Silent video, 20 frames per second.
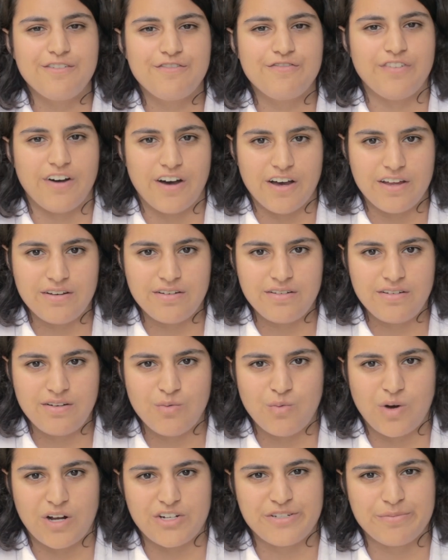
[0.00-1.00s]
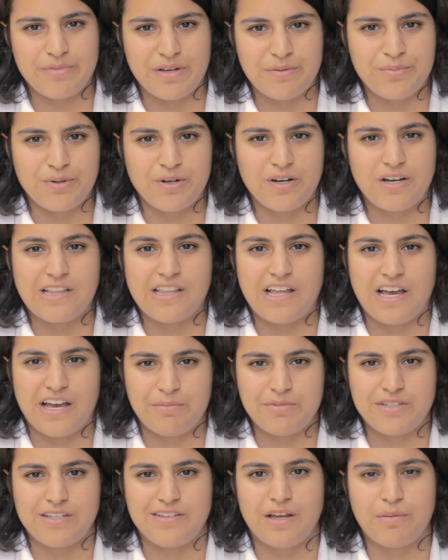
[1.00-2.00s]
fun watching my book
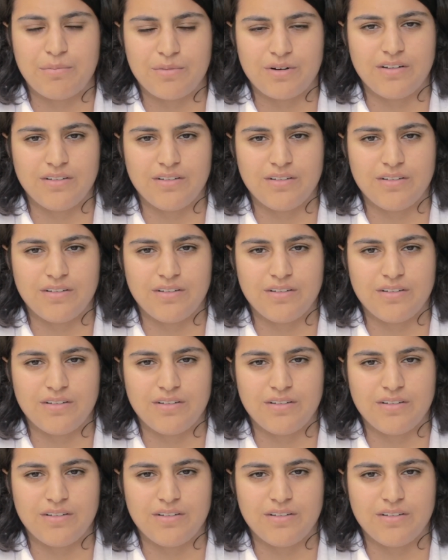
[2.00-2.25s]
climb to number